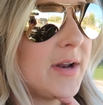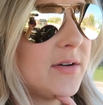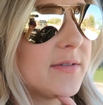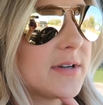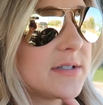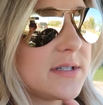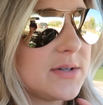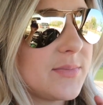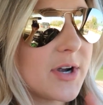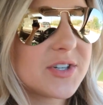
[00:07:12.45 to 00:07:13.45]
over
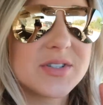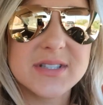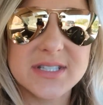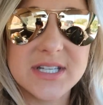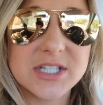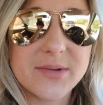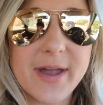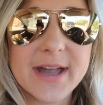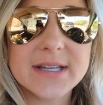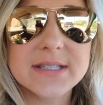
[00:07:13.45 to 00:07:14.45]
to Marshall's and TJ
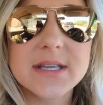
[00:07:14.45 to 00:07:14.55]
Maxx